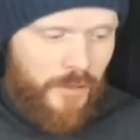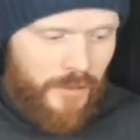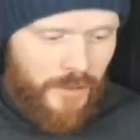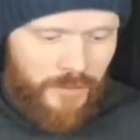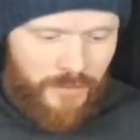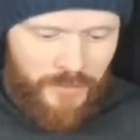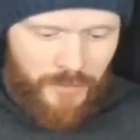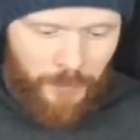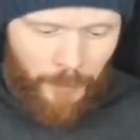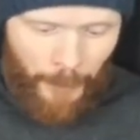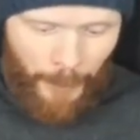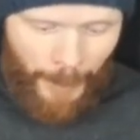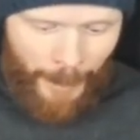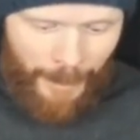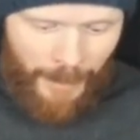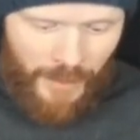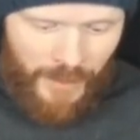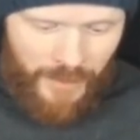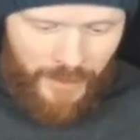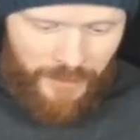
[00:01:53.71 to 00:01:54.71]
It's
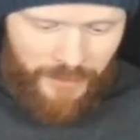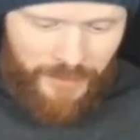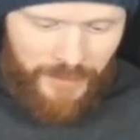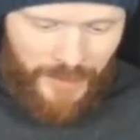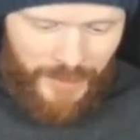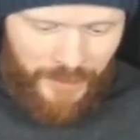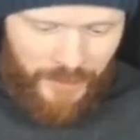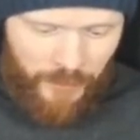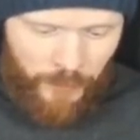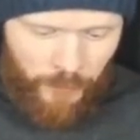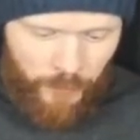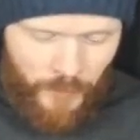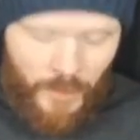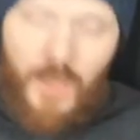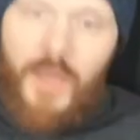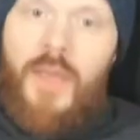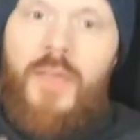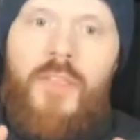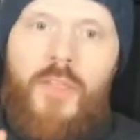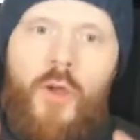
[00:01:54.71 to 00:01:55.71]
it's like
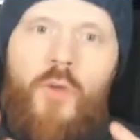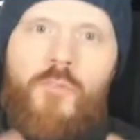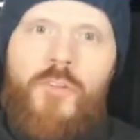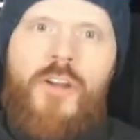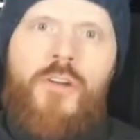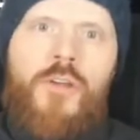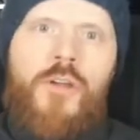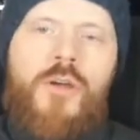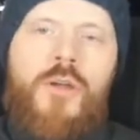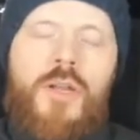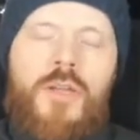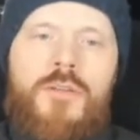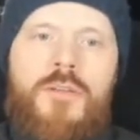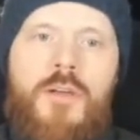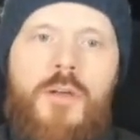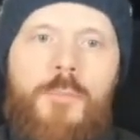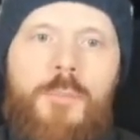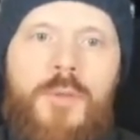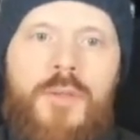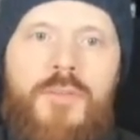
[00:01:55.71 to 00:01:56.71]
a very good
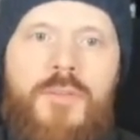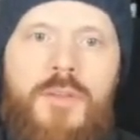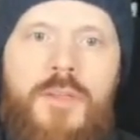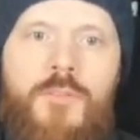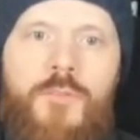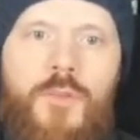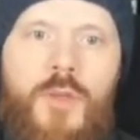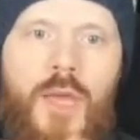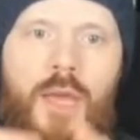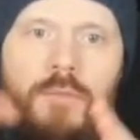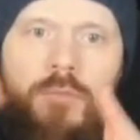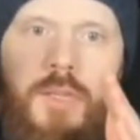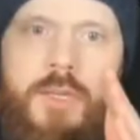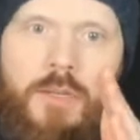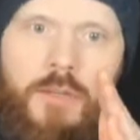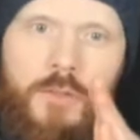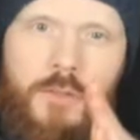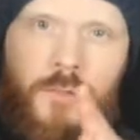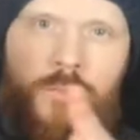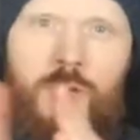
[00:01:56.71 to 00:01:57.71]
example is if you have
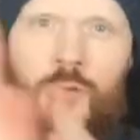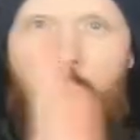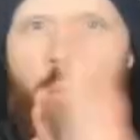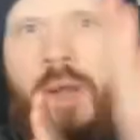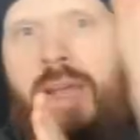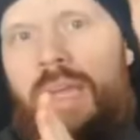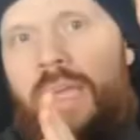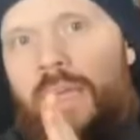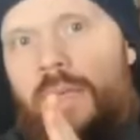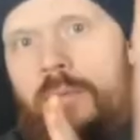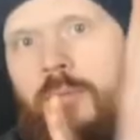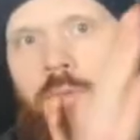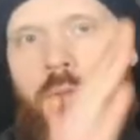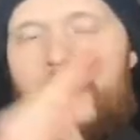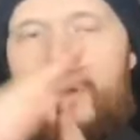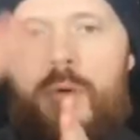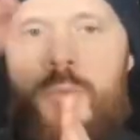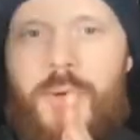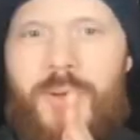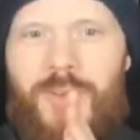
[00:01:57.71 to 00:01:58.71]
like a swing, you
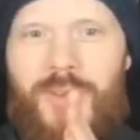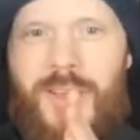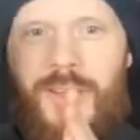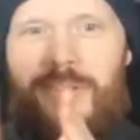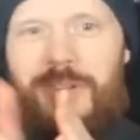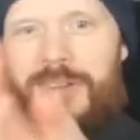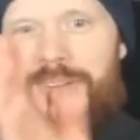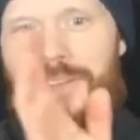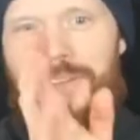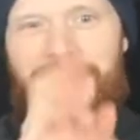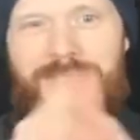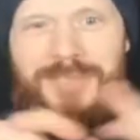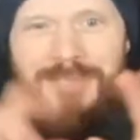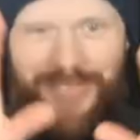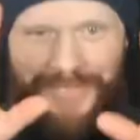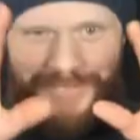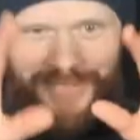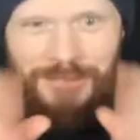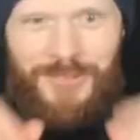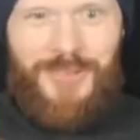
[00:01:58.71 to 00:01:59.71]
know, when you have a little,
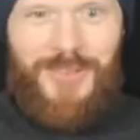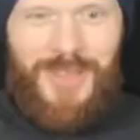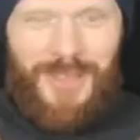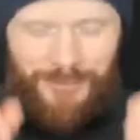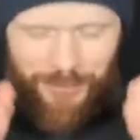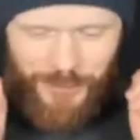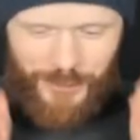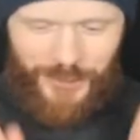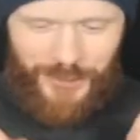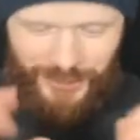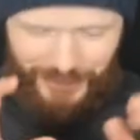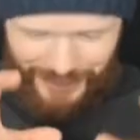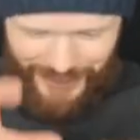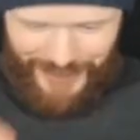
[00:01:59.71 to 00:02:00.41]
if you got put your